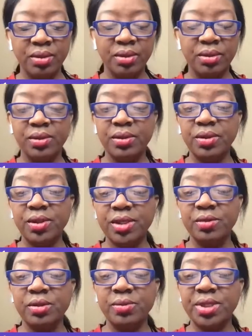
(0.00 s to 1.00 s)
You see
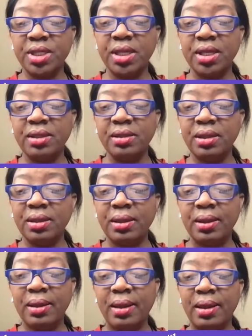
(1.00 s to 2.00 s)
what I'm saying?
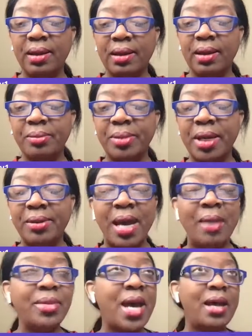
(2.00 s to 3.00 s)
And
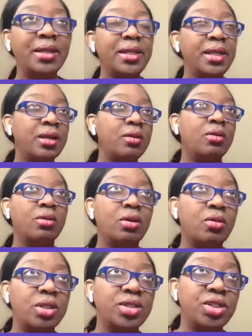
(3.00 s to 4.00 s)
I'm not here, of
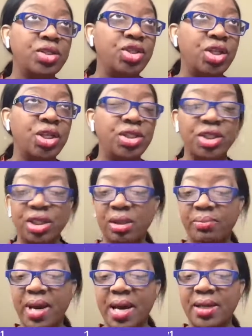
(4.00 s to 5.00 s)
course, to judge
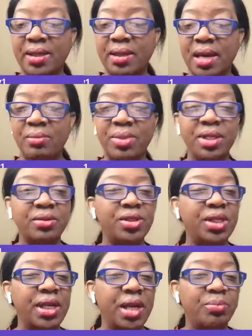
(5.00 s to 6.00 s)
anybody. I'm here
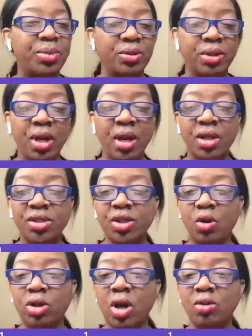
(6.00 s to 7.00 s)
to help you.
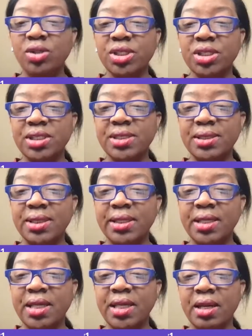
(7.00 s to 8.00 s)
So go to this
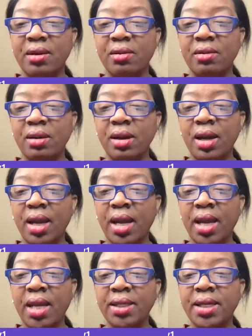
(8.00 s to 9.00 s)
link here
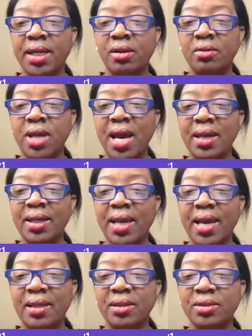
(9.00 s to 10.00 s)
and get on our
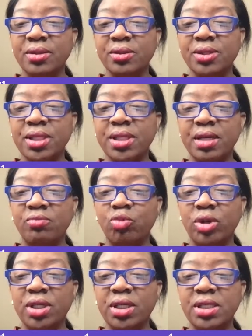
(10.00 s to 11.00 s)
calendar to get
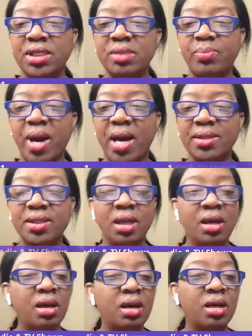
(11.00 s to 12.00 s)
one of these spots
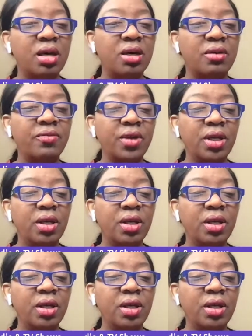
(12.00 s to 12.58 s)
of,